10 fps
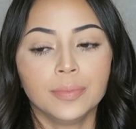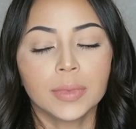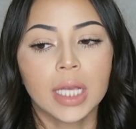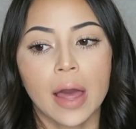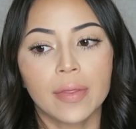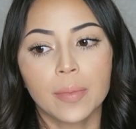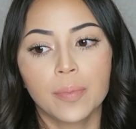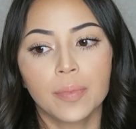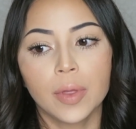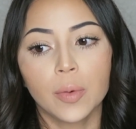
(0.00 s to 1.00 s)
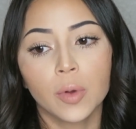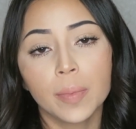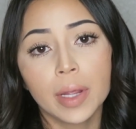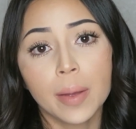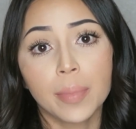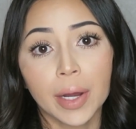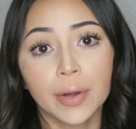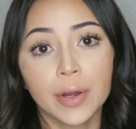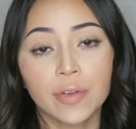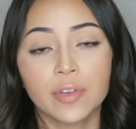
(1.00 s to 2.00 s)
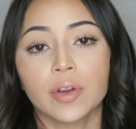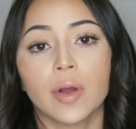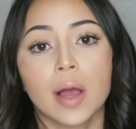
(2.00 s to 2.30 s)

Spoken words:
yeah, there would be a barrier if you know